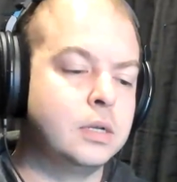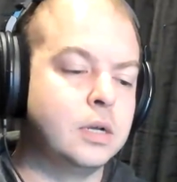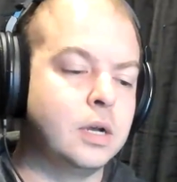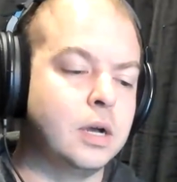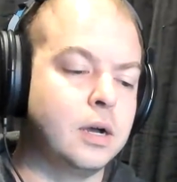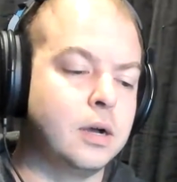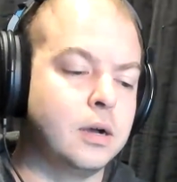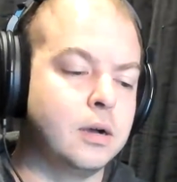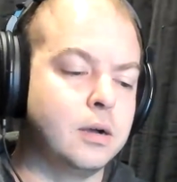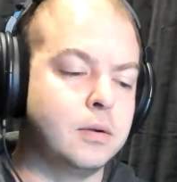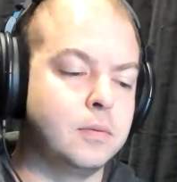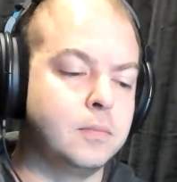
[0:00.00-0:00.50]

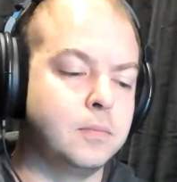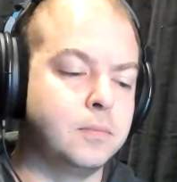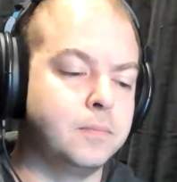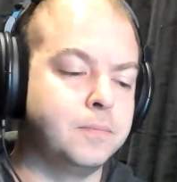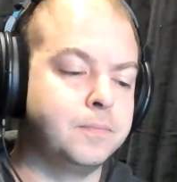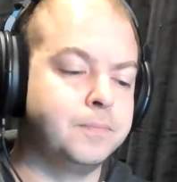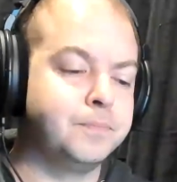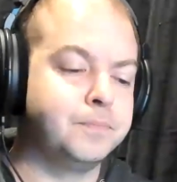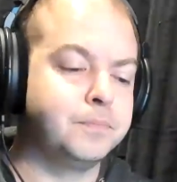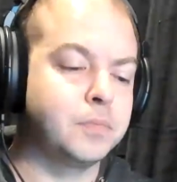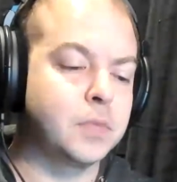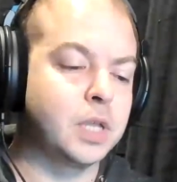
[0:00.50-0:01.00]

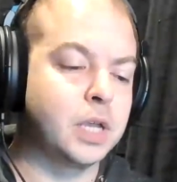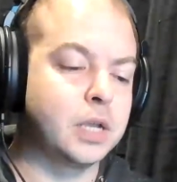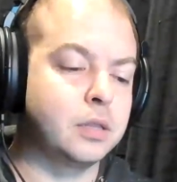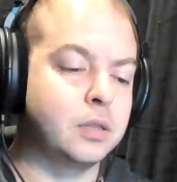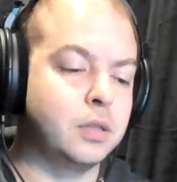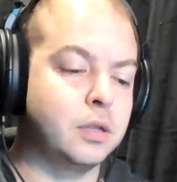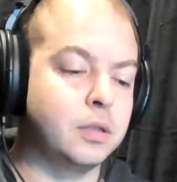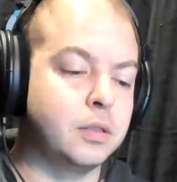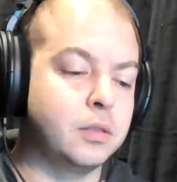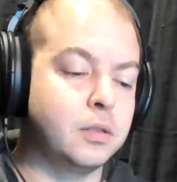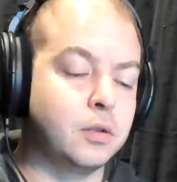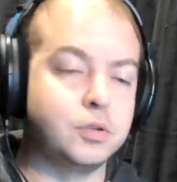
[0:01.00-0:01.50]
Like,
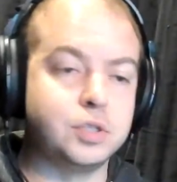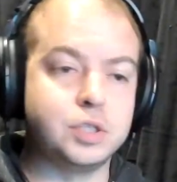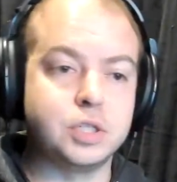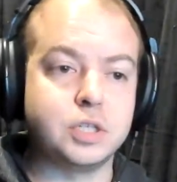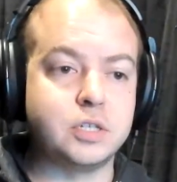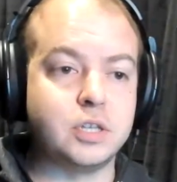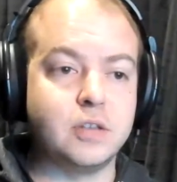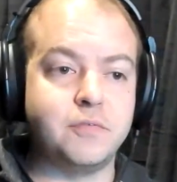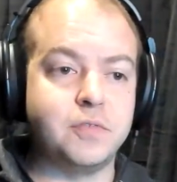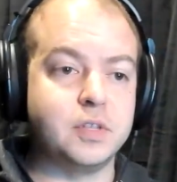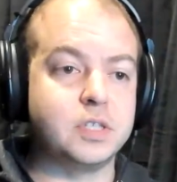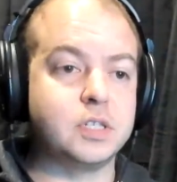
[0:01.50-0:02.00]
they're
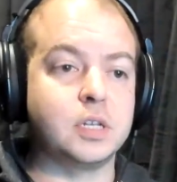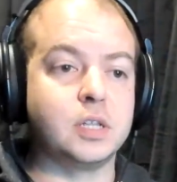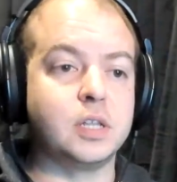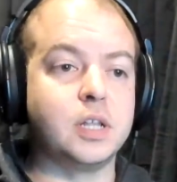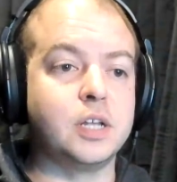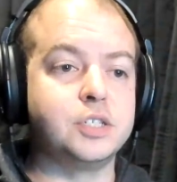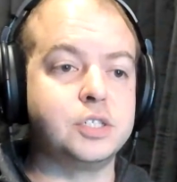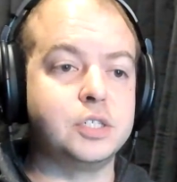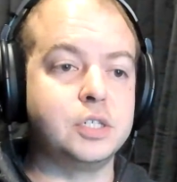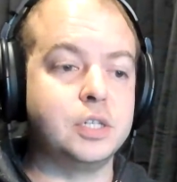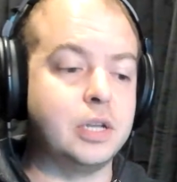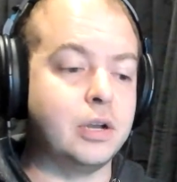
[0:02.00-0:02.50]
just, if it's a
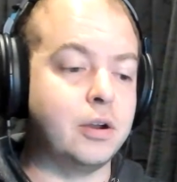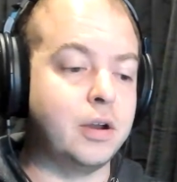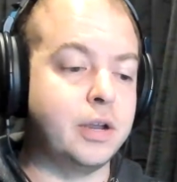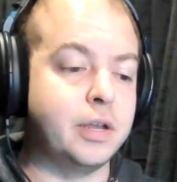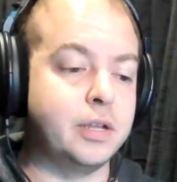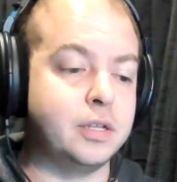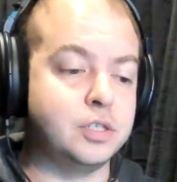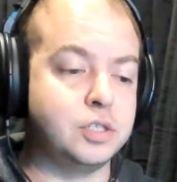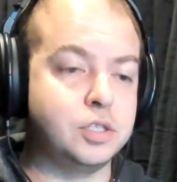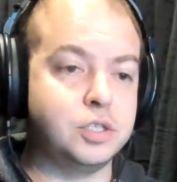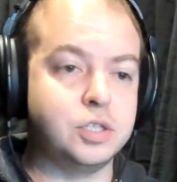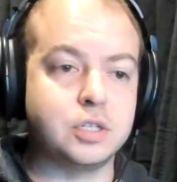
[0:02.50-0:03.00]
legendary,
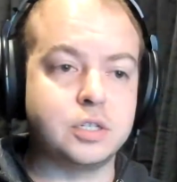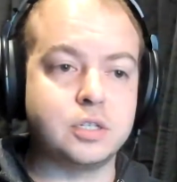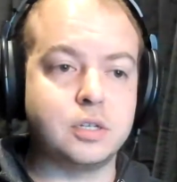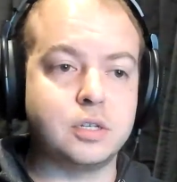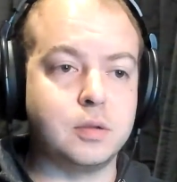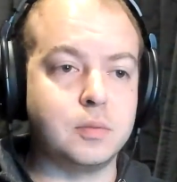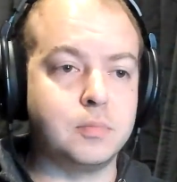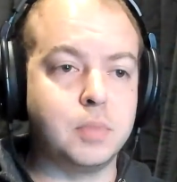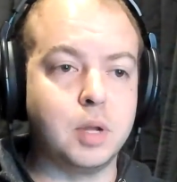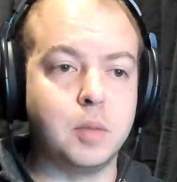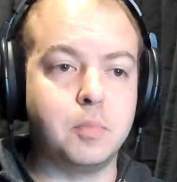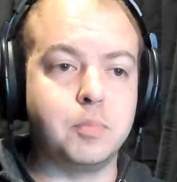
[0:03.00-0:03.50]
it's just
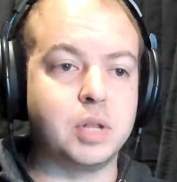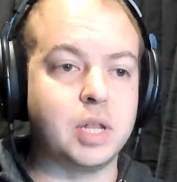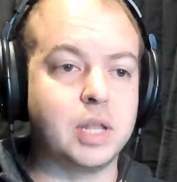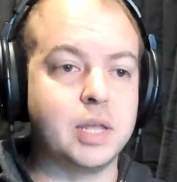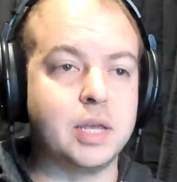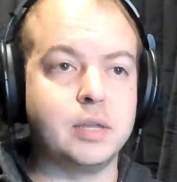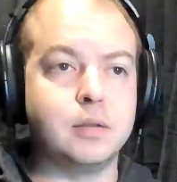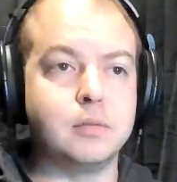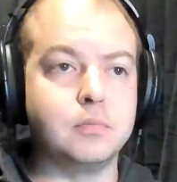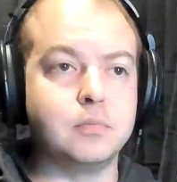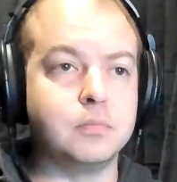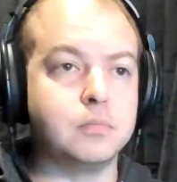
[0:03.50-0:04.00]
a
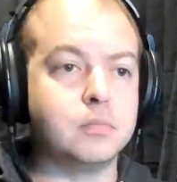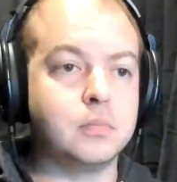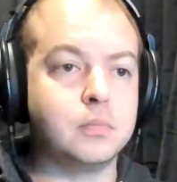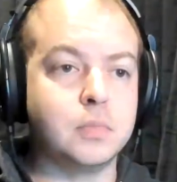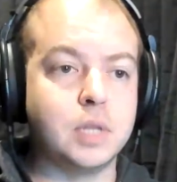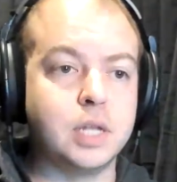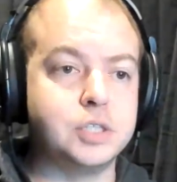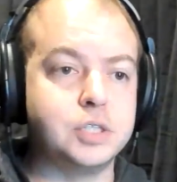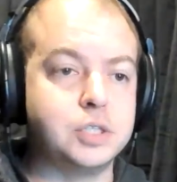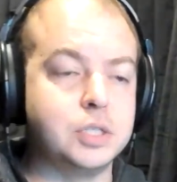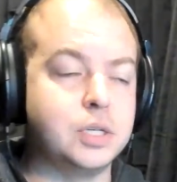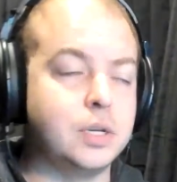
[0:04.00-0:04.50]
plain
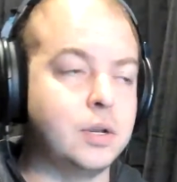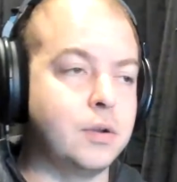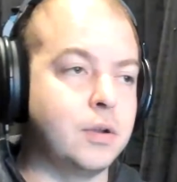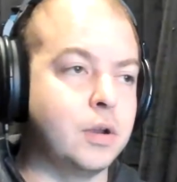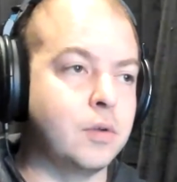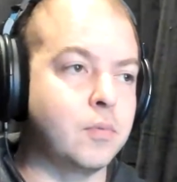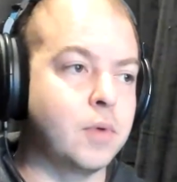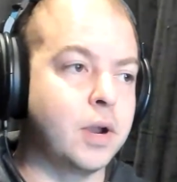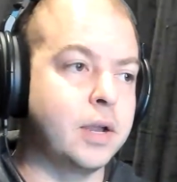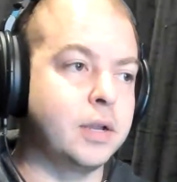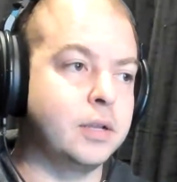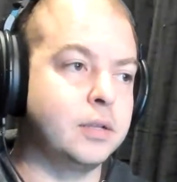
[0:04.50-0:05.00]
legendary,
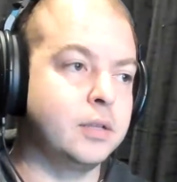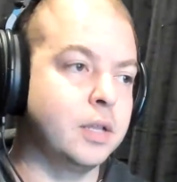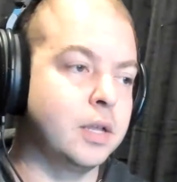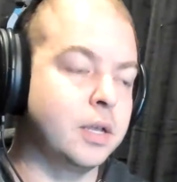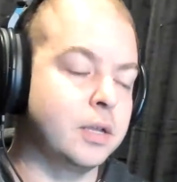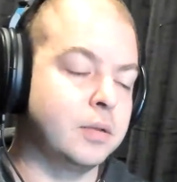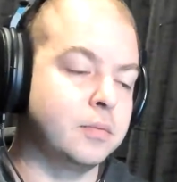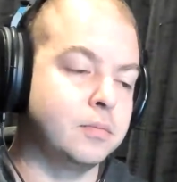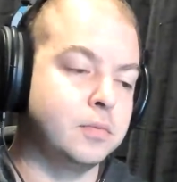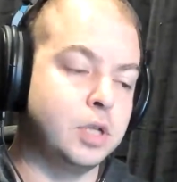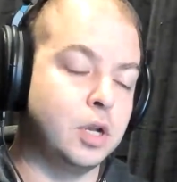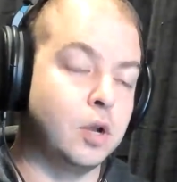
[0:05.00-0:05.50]
right?
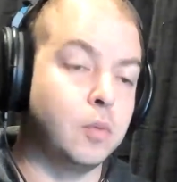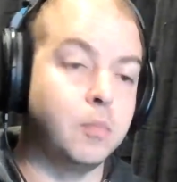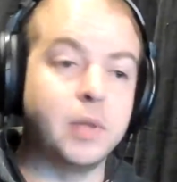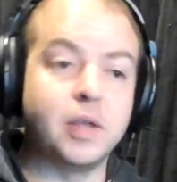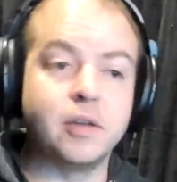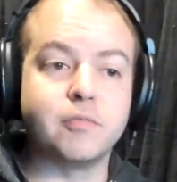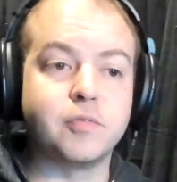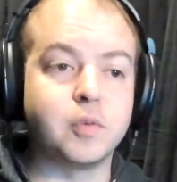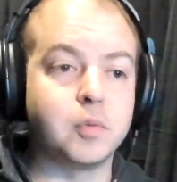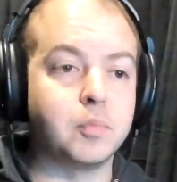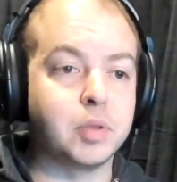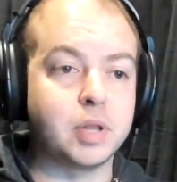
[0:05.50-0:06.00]
Like,
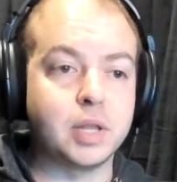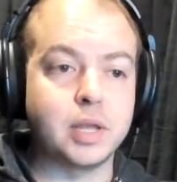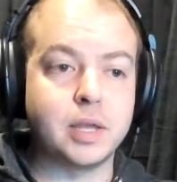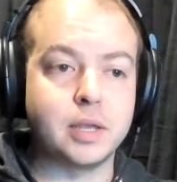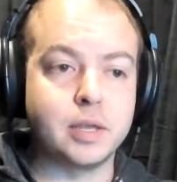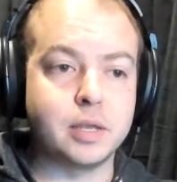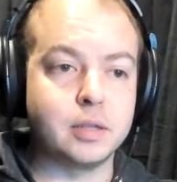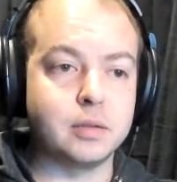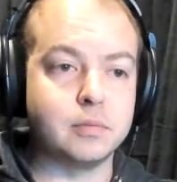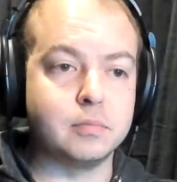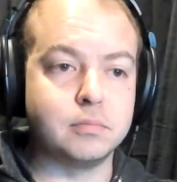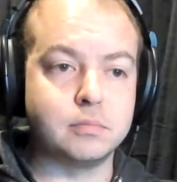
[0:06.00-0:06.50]
meant for
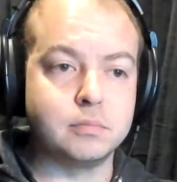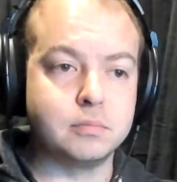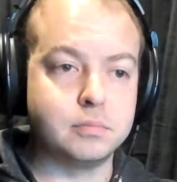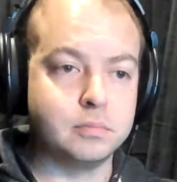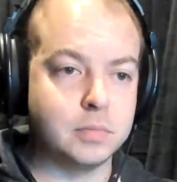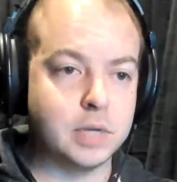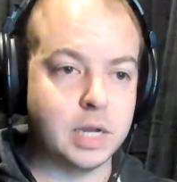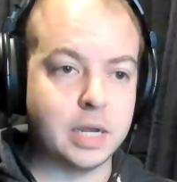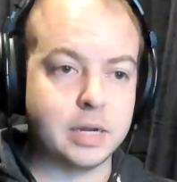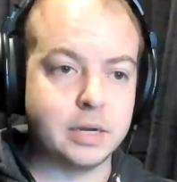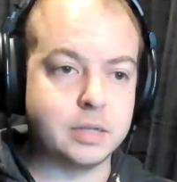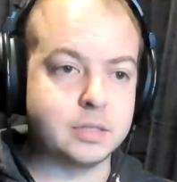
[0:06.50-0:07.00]
playing and
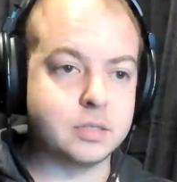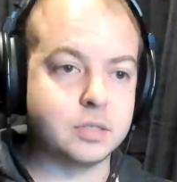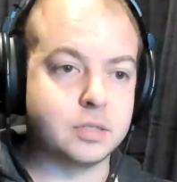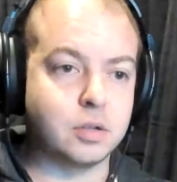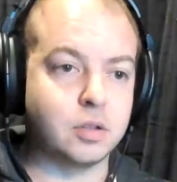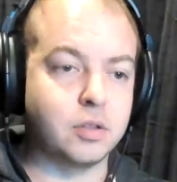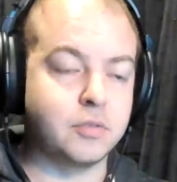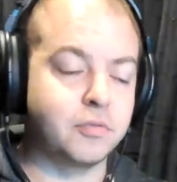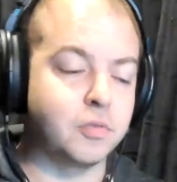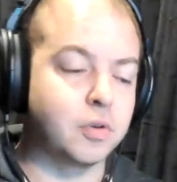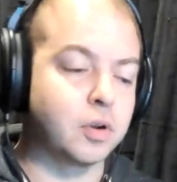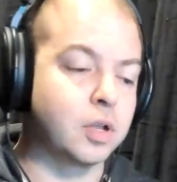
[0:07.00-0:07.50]
not
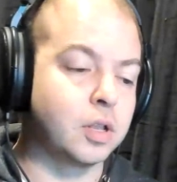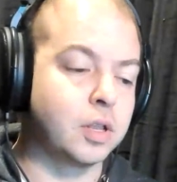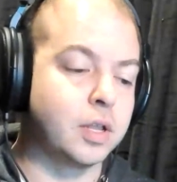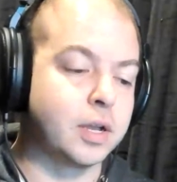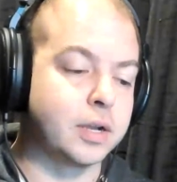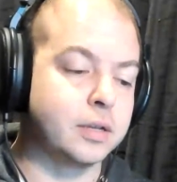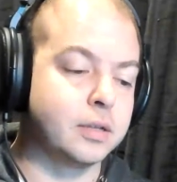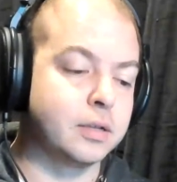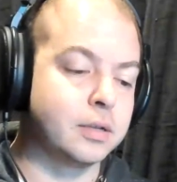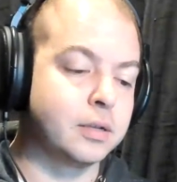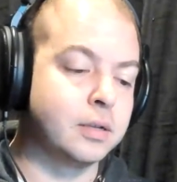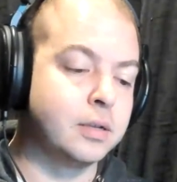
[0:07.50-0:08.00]
necessarily for
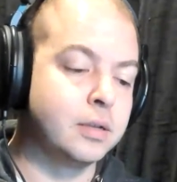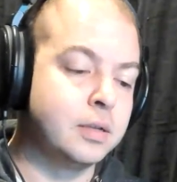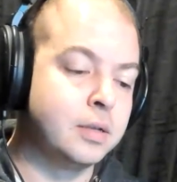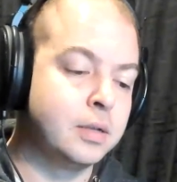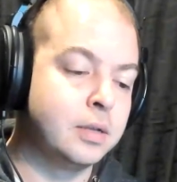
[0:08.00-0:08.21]
collecting.